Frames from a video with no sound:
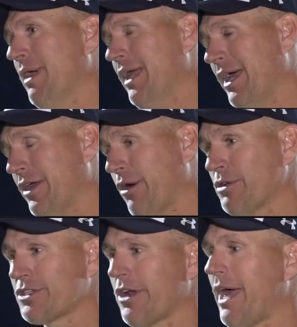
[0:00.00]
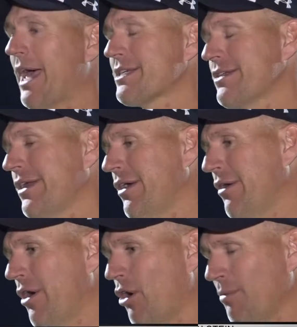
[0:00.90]
head coach, it's your last,
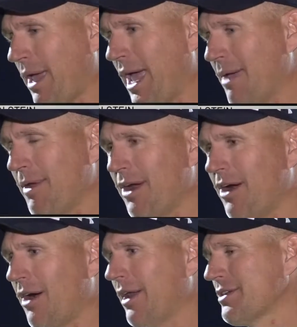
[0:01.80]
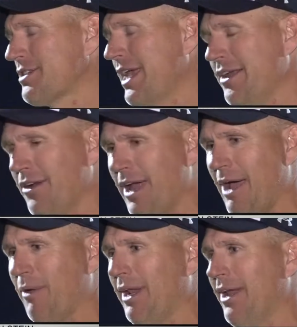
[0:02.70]
home game here, and it's senior
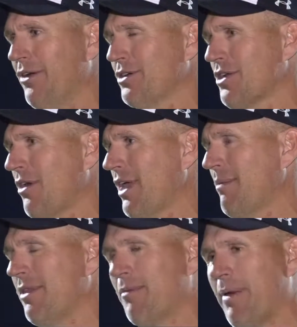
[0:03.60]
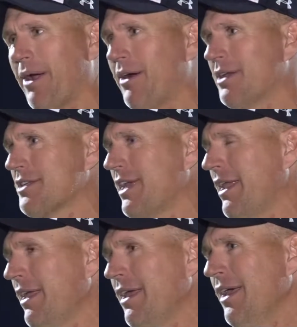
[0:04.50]
night. We get to introduce all them and their parents, and
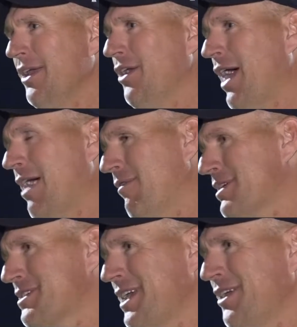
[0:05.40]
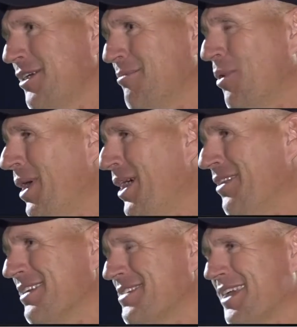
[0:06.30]
then, having a senior boy
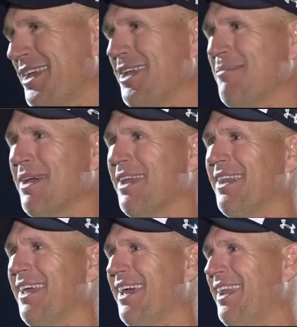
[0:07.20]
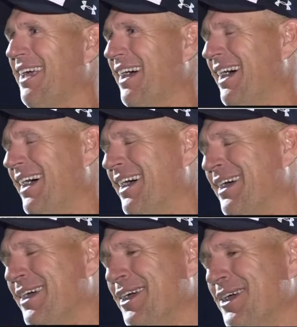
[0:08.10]
on the team, and then
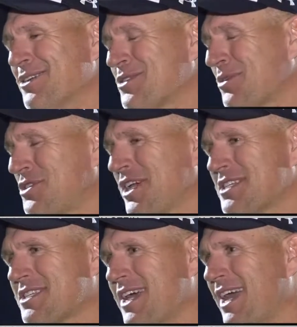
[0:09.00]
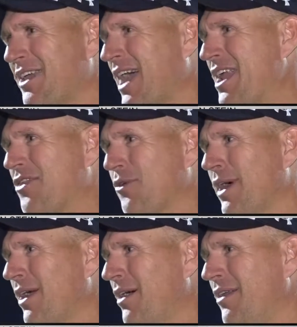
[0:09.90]
so just you kind of throw
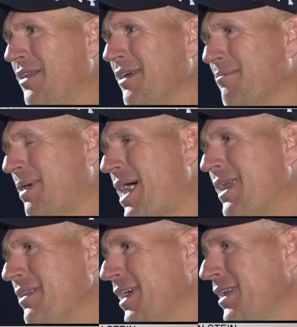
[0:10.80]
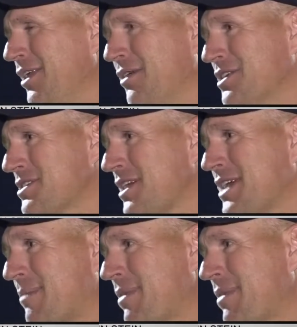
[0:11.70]
that on the pot, and then, just on top